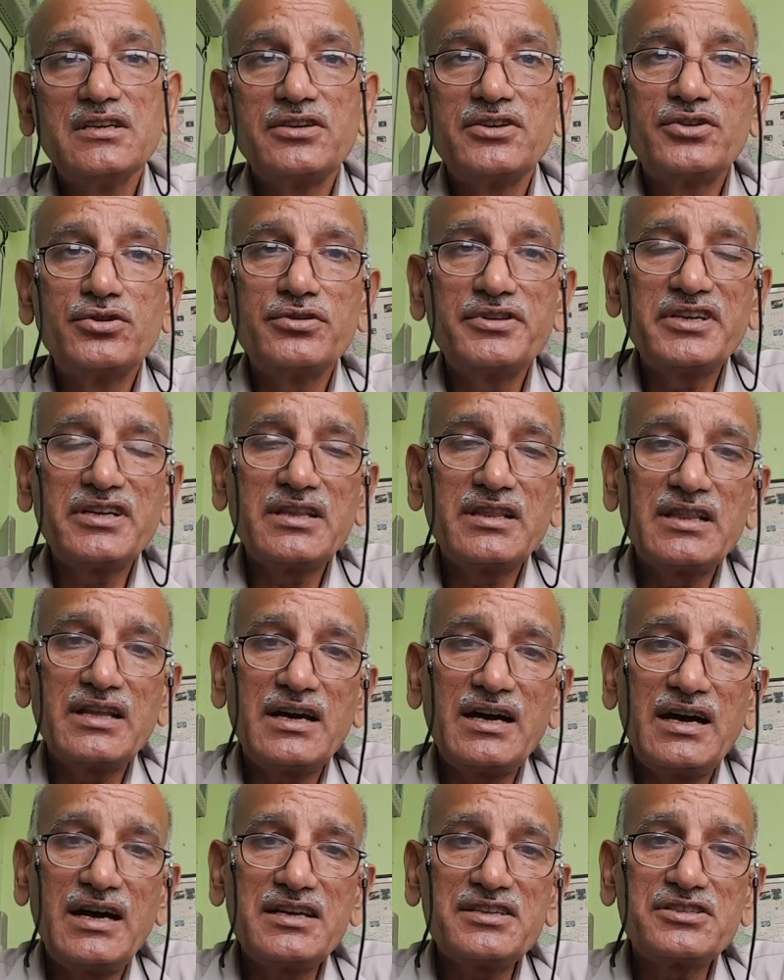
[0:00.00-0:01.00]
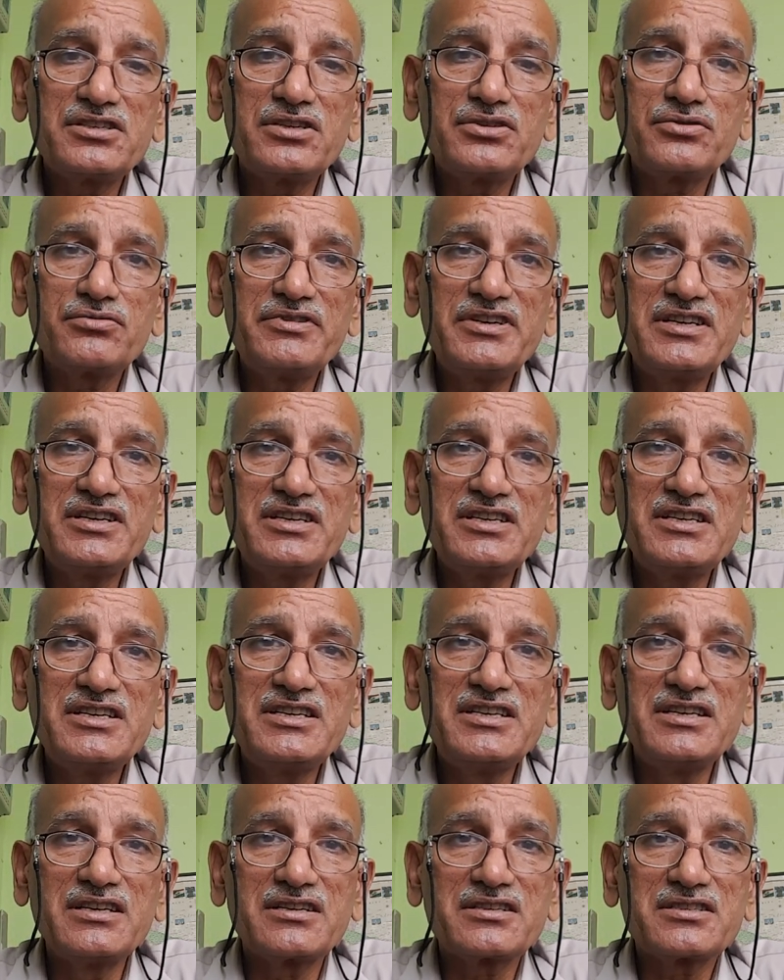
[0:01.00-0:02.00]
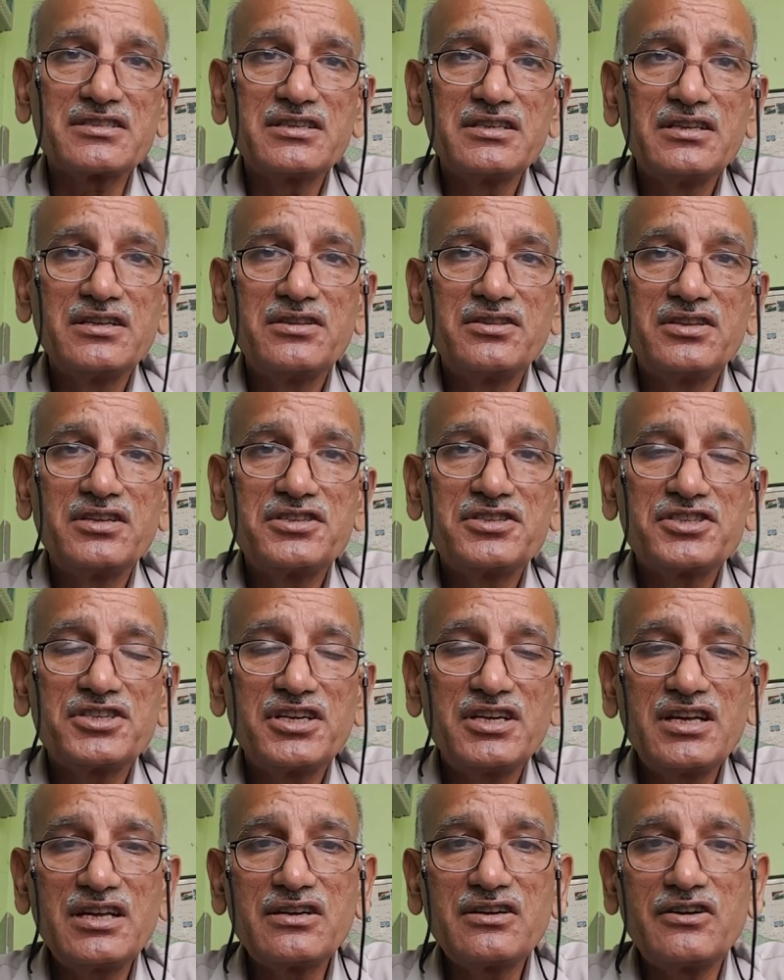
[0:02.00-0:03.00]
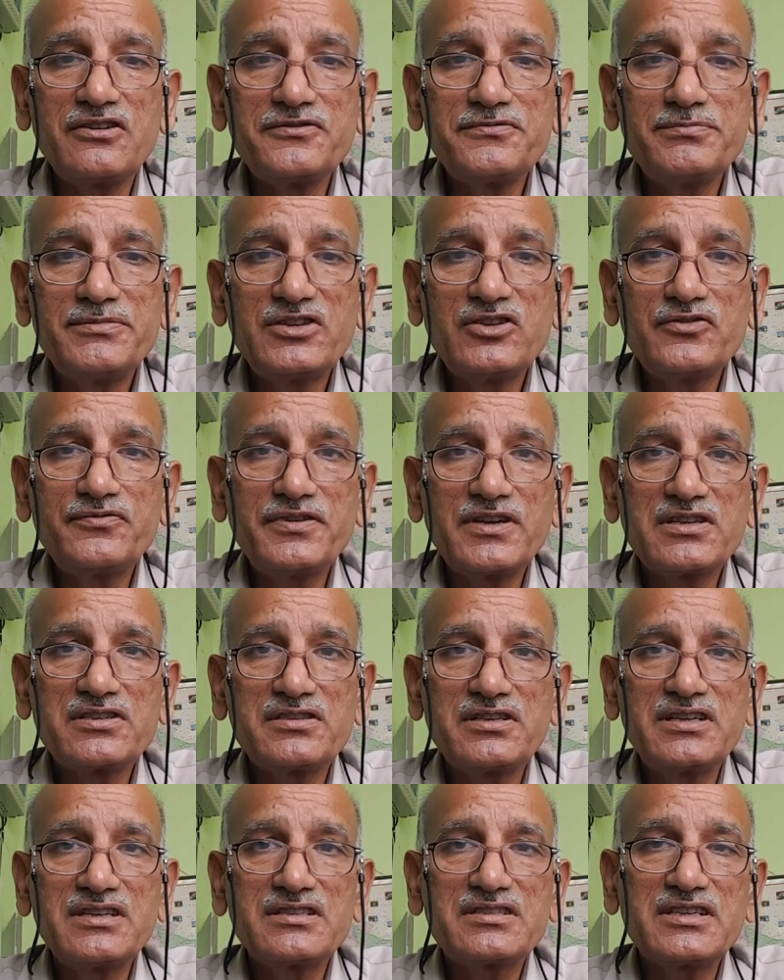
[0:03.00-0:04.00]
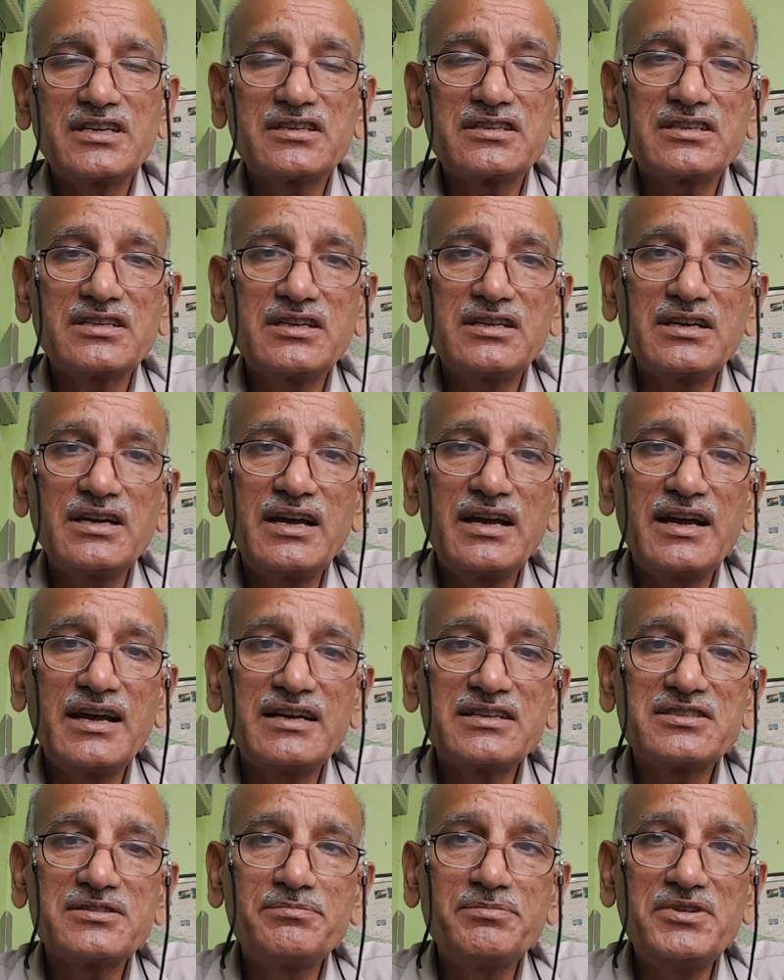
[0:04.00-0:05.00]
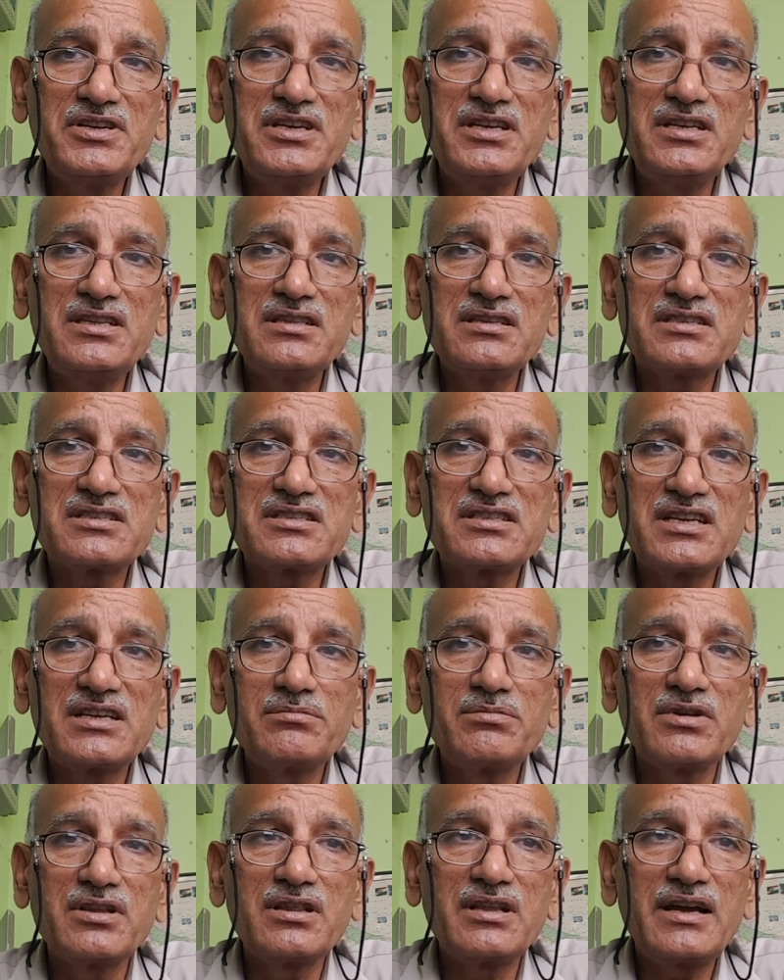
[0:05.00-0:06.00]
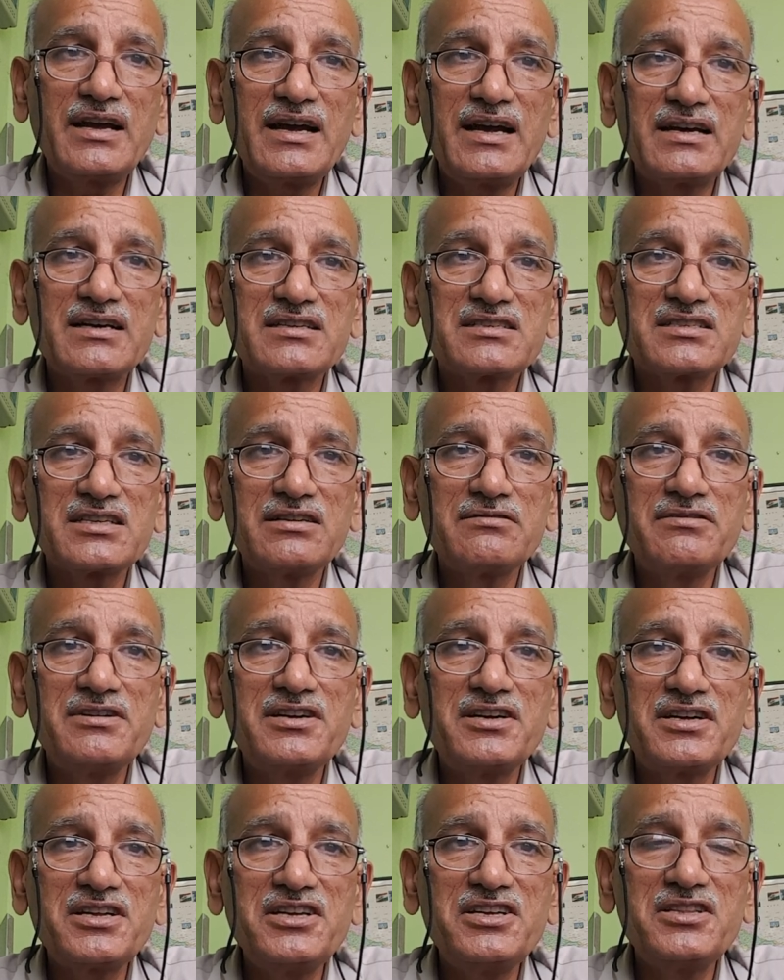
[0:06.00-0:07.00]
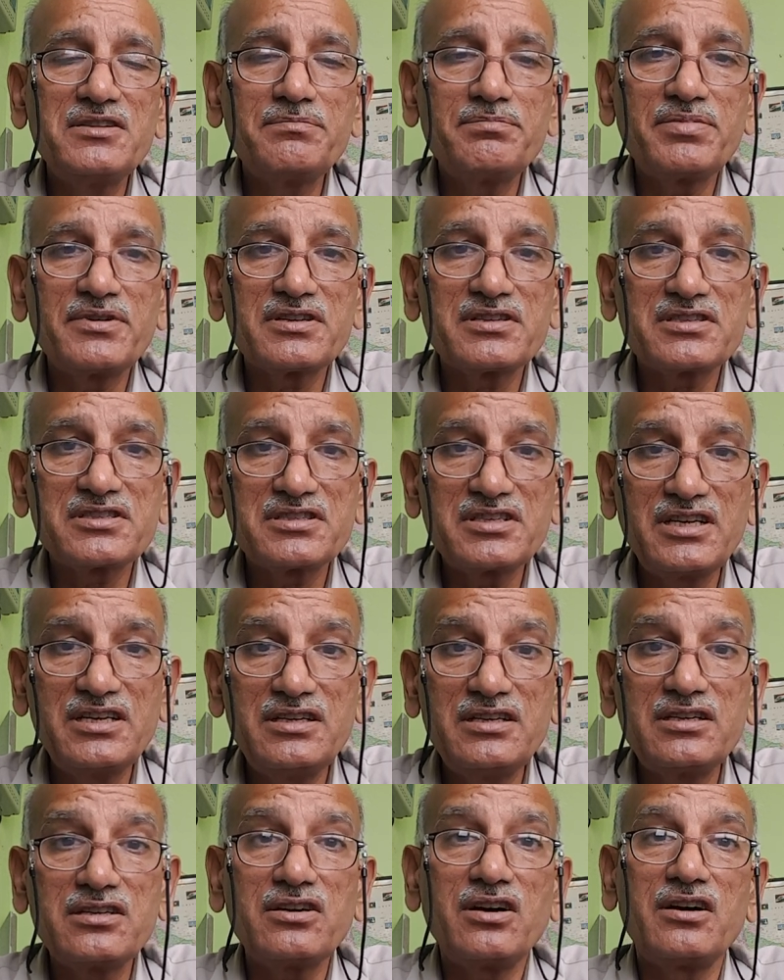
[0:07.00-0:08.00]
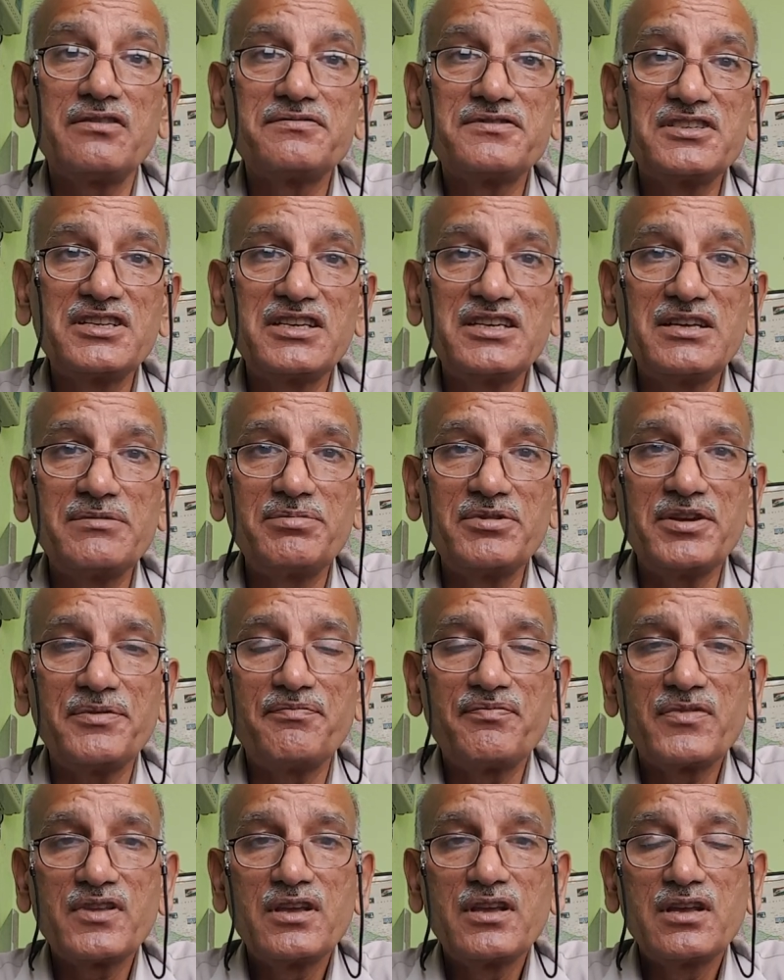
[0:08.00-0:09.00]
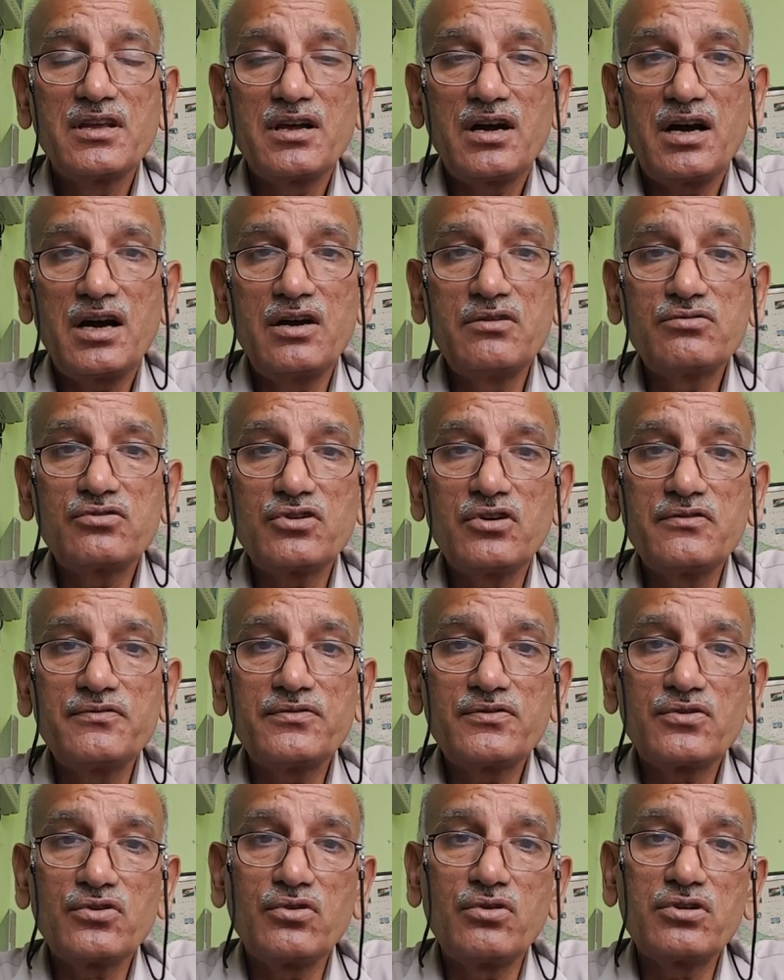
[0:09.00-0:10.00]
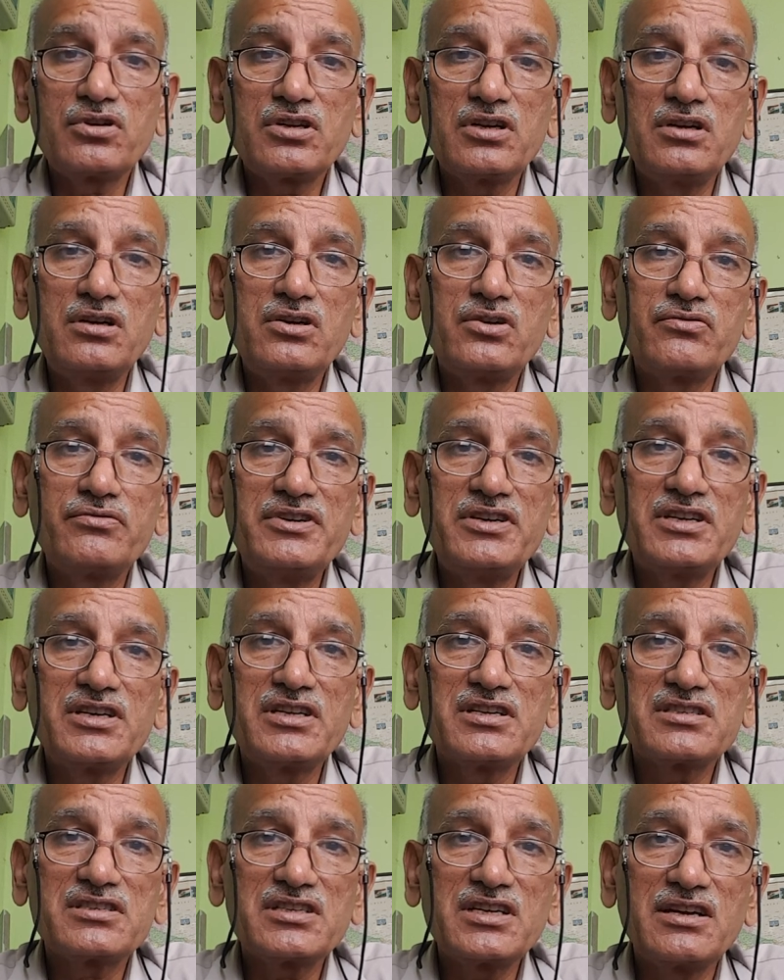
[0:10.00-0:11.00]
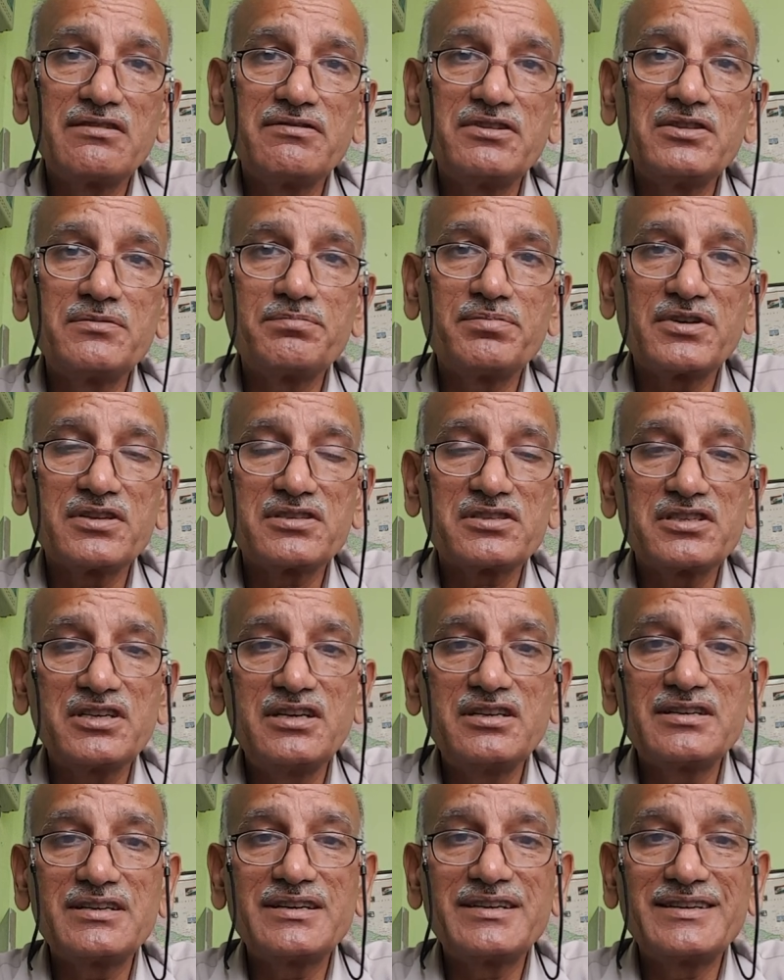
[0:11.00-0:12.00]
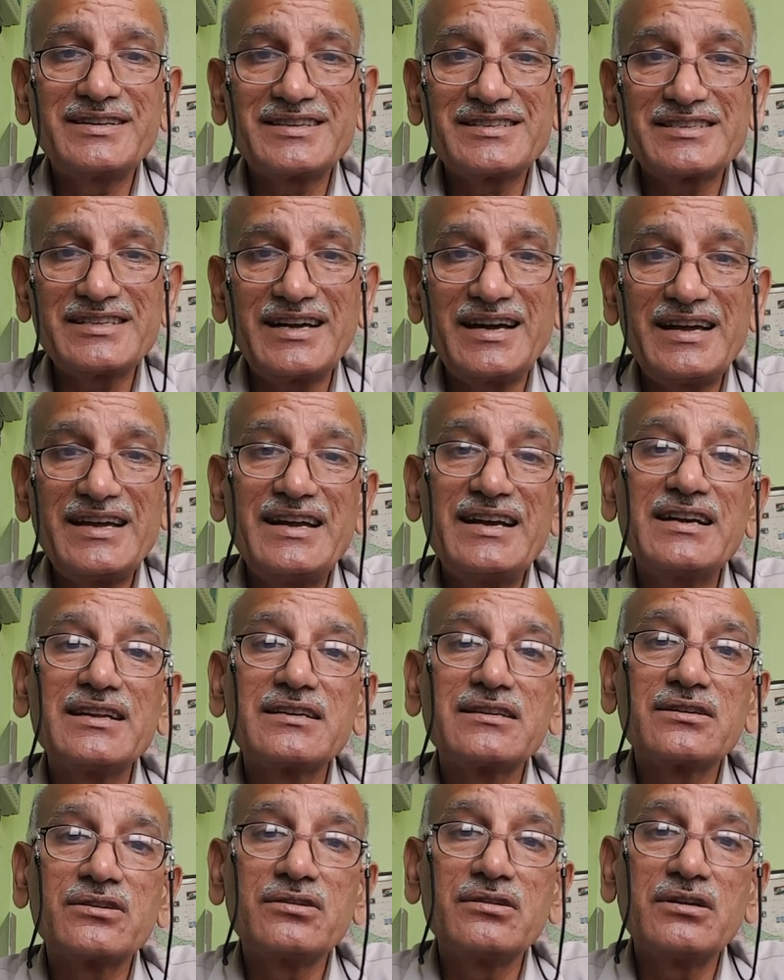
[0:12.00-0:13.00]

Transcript: during last 20 years the share of manufacturing sector has been stable at 17% of GDP out of total 27% desired